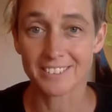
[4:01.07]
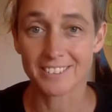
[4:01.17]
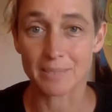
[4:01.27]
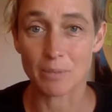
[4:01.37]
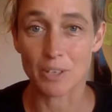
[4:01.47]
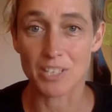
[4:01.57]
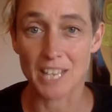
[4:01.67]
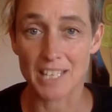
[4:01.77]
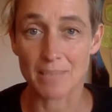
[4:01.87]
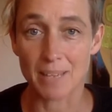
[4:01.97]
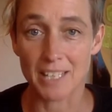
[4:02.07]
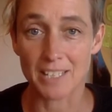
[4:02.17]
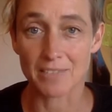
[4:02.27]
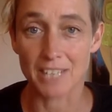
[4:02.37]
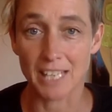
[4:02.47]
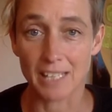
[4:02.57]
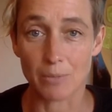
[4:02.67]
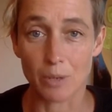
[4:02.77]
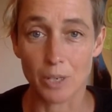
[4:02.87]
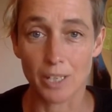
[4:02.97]
in most aspects of daily
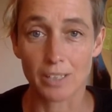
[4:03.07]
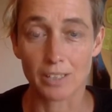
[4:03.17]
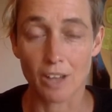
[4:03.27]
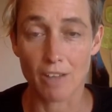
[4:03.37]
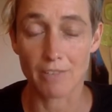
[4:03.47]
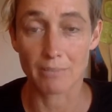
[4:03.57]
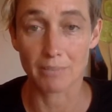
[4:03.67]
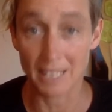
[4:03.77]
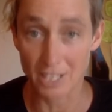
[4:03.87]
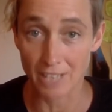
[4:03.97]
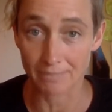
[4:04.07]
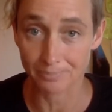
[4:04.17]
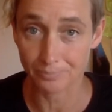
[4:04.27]
work, life and pleasure.